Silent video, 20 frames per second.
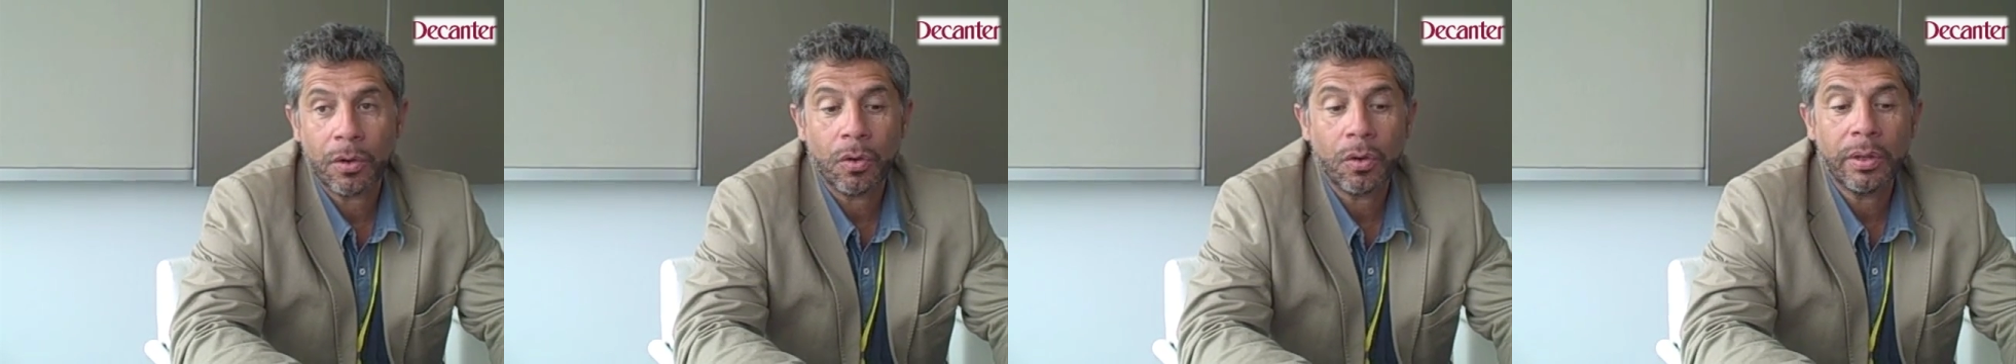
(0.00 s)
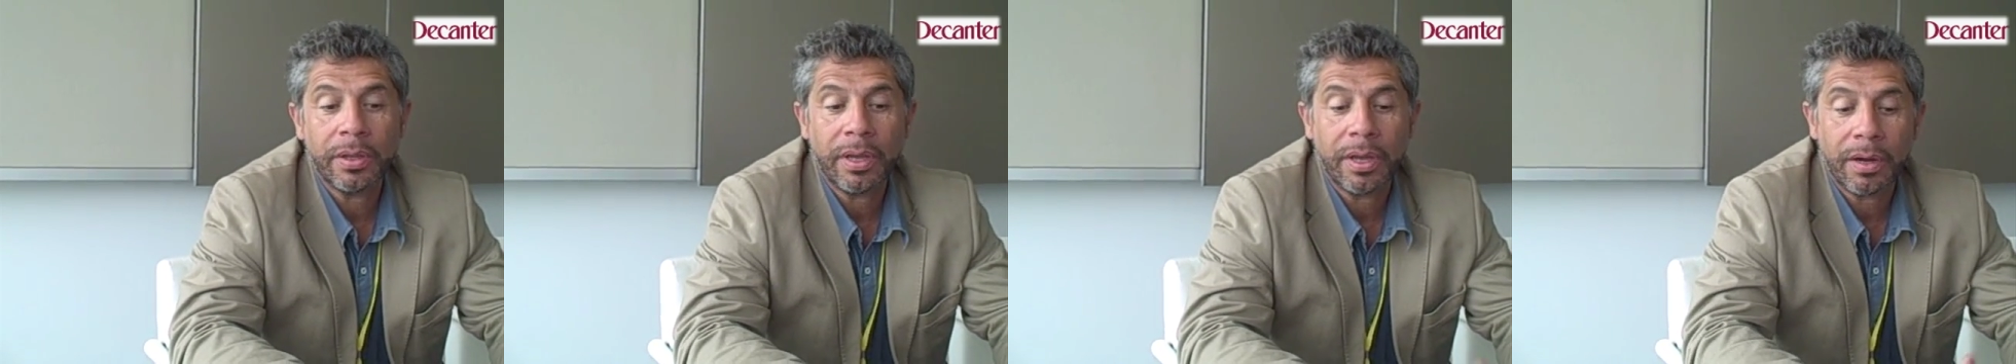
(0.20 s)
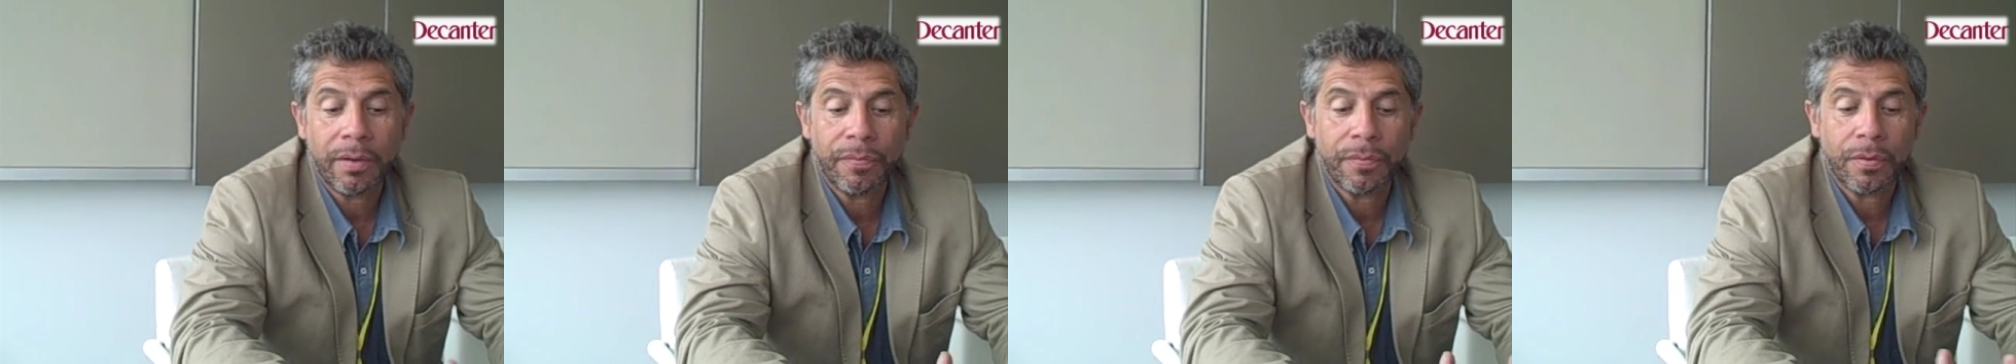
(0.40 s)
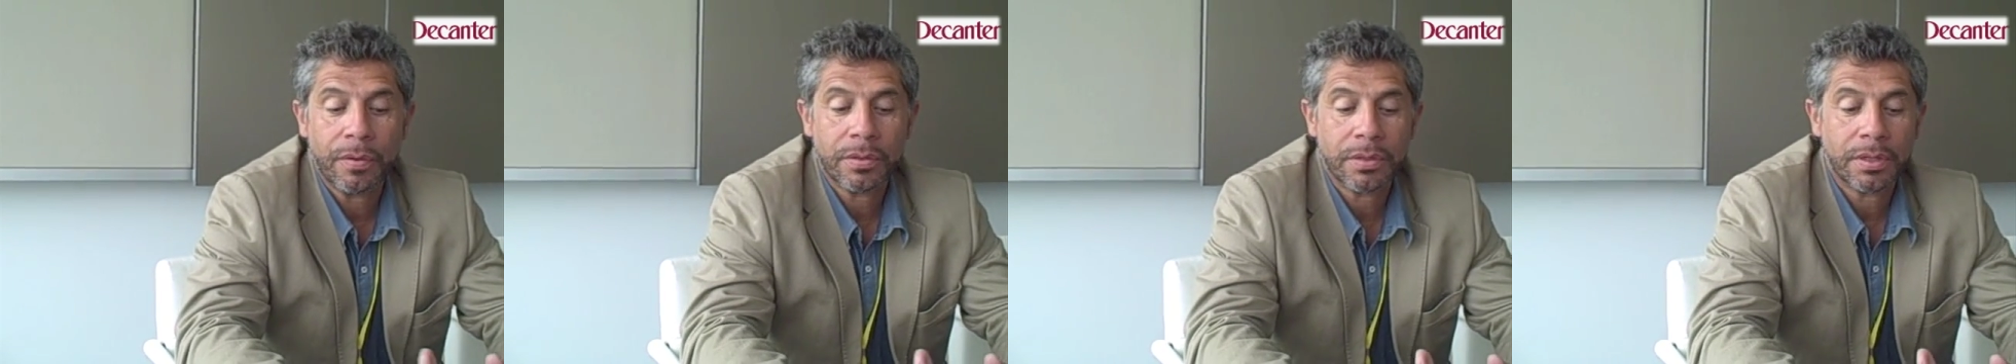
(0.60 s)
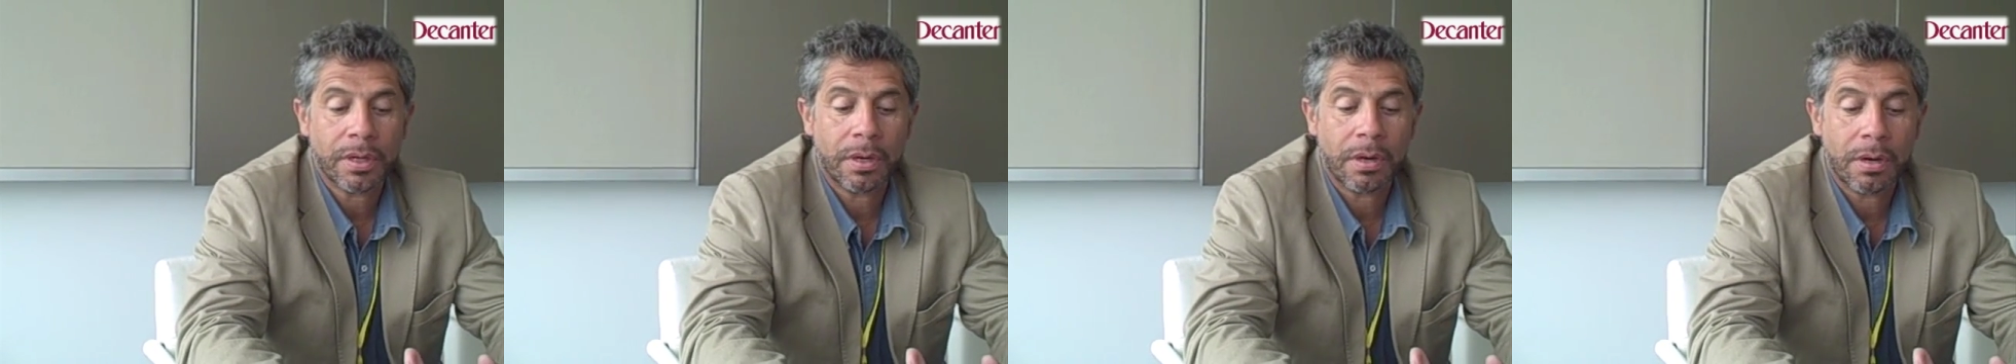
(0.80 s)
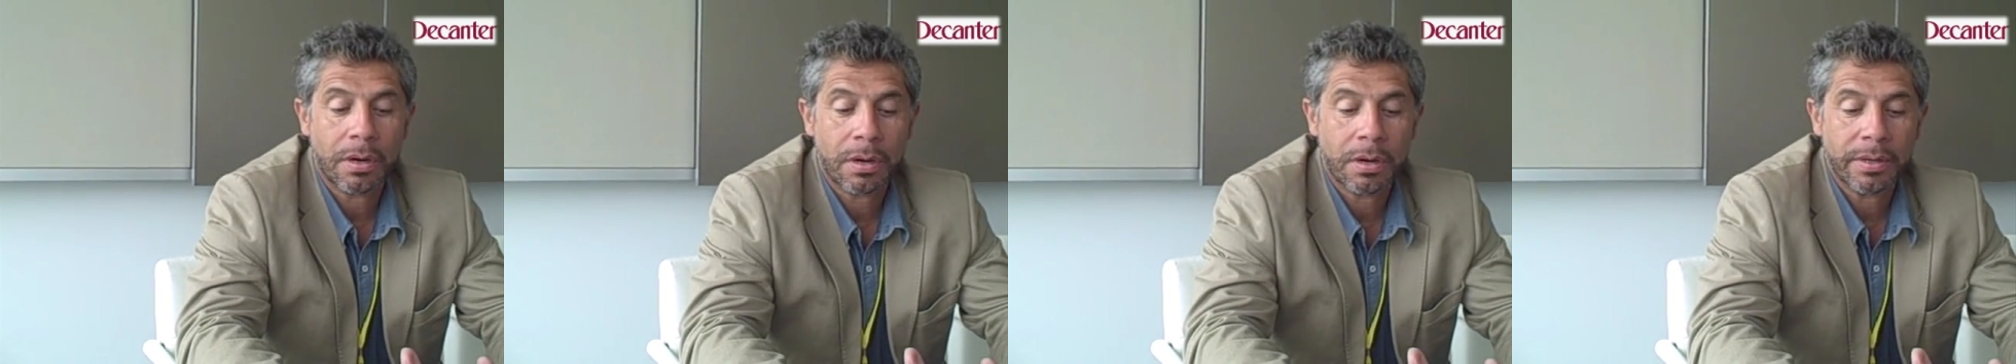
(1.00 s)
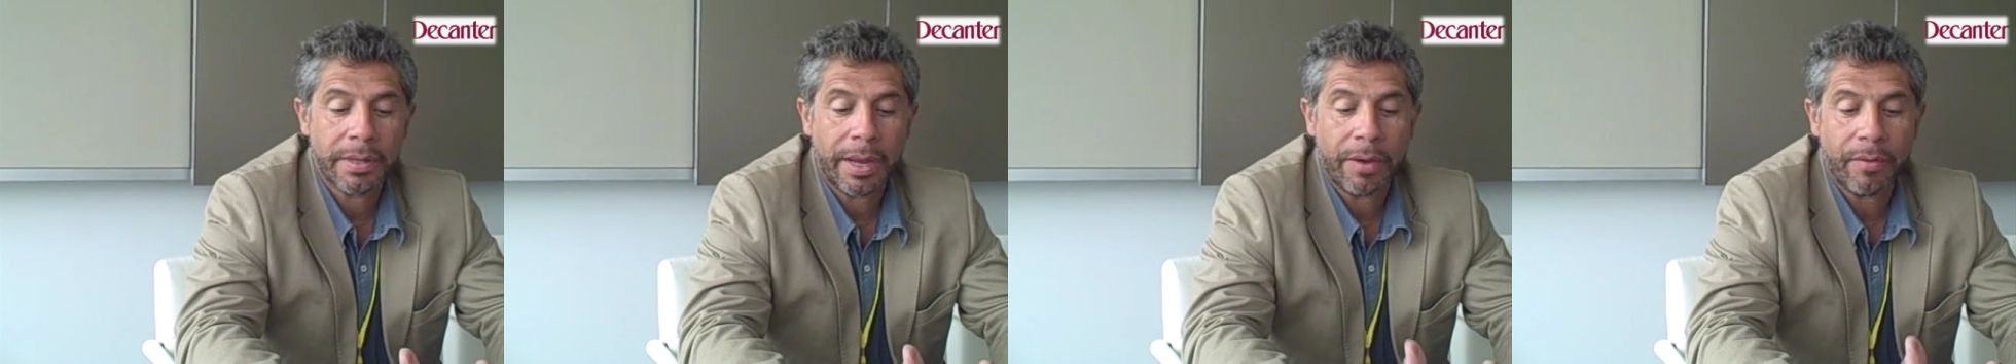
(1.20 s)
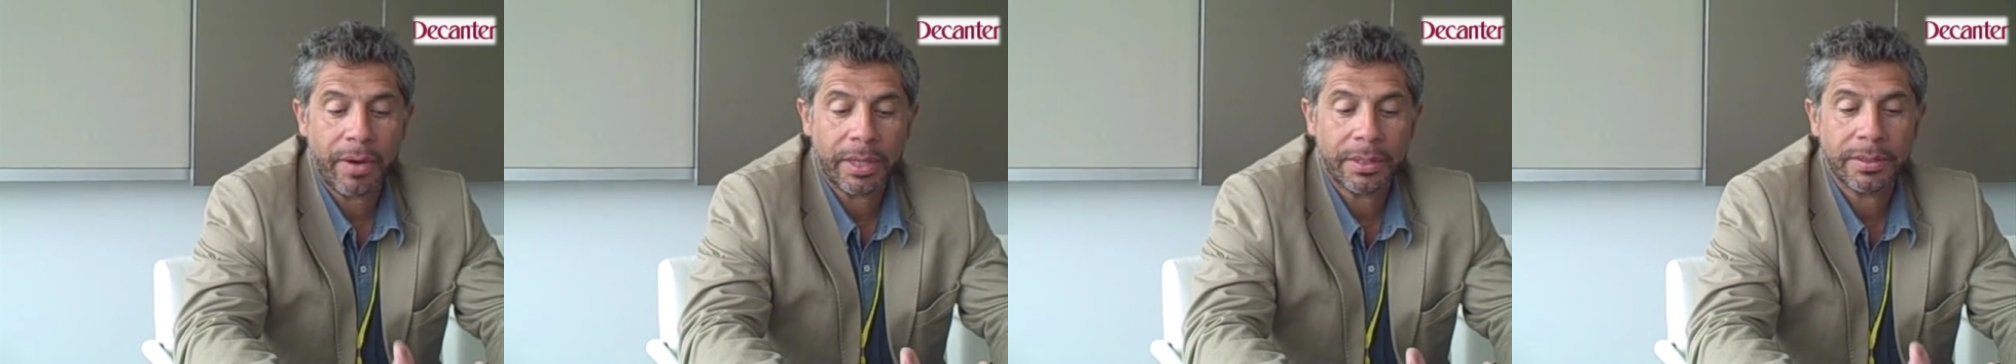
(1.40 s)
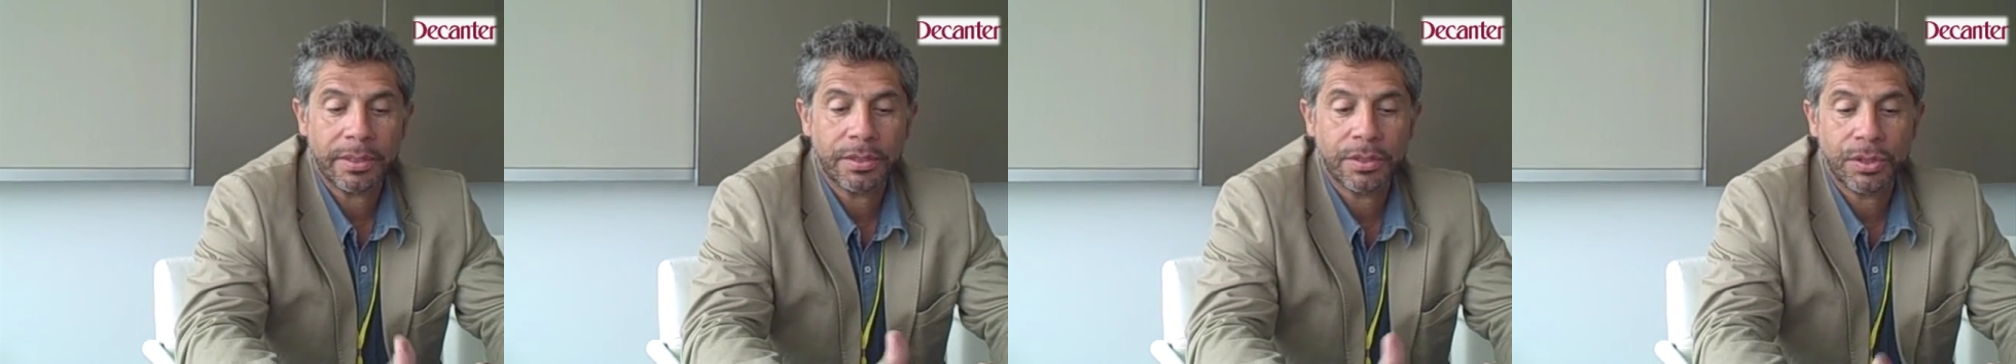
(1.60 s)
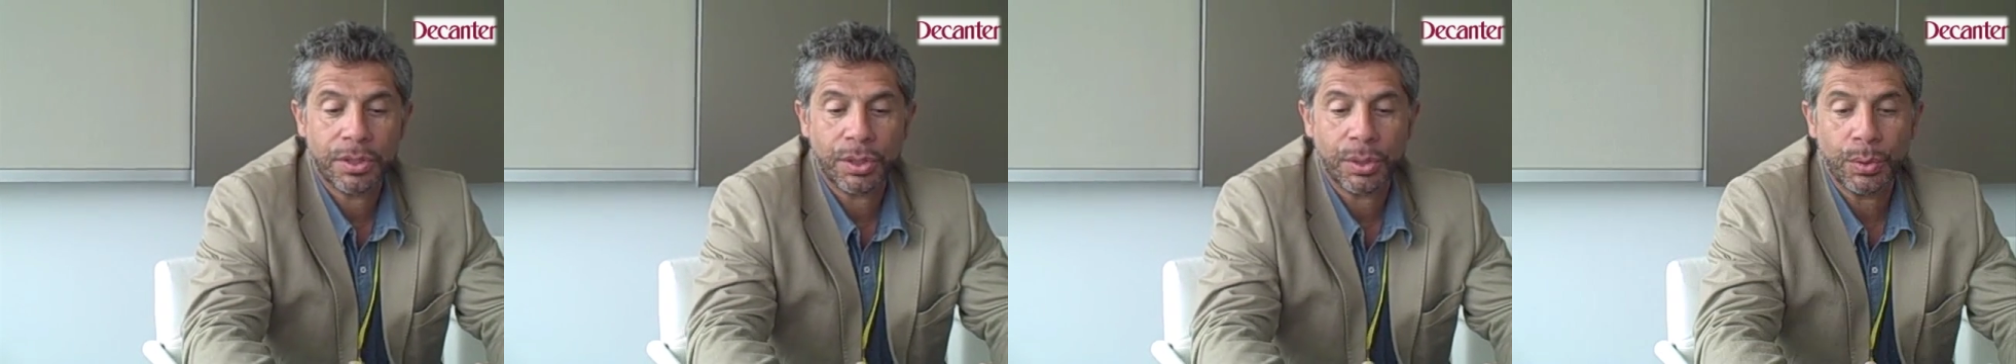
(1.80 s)
All the efforts are
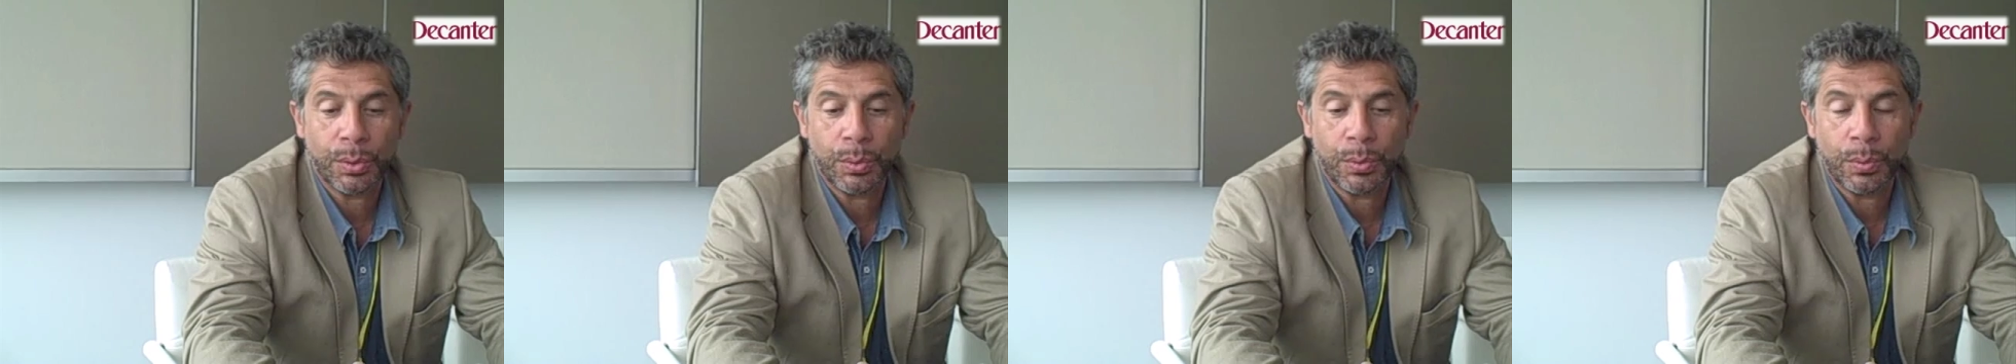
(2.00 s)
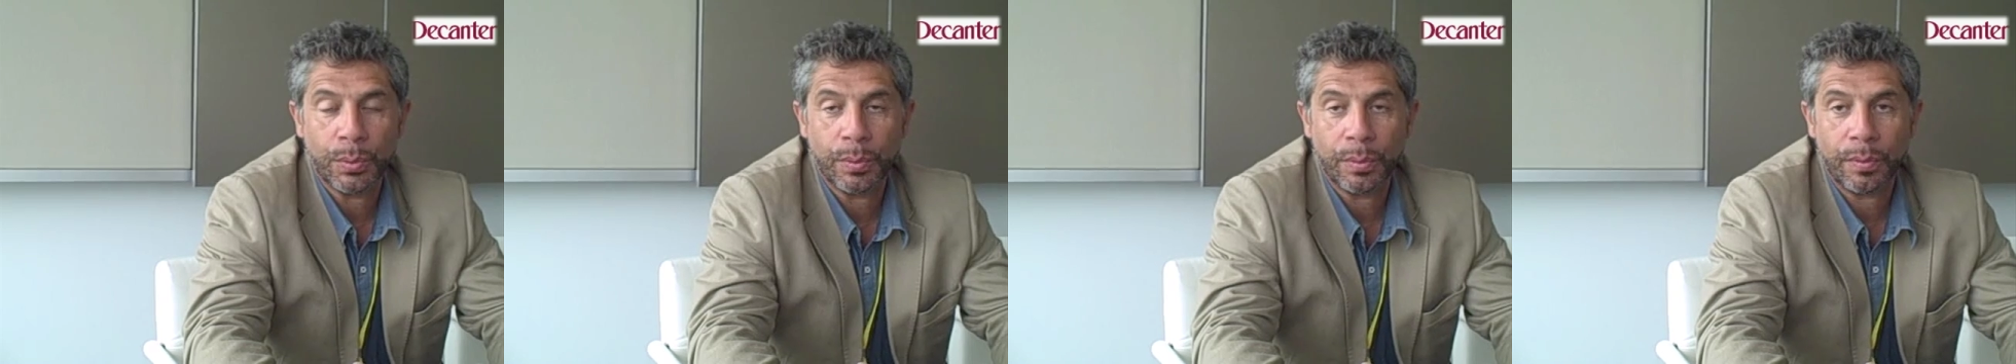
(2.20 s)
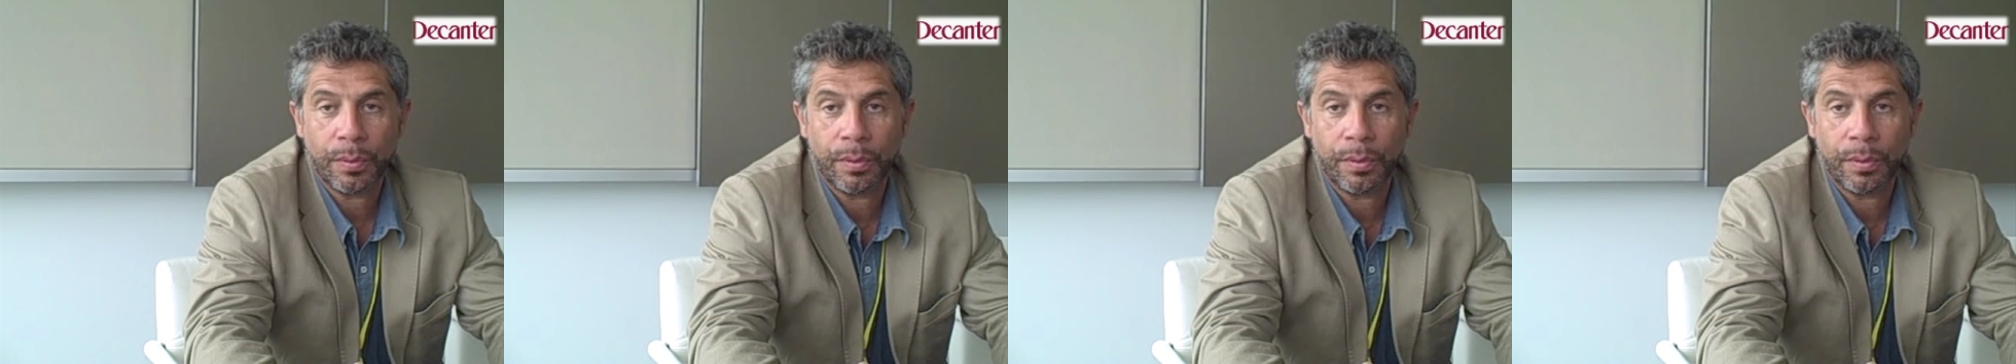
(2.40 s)
directed to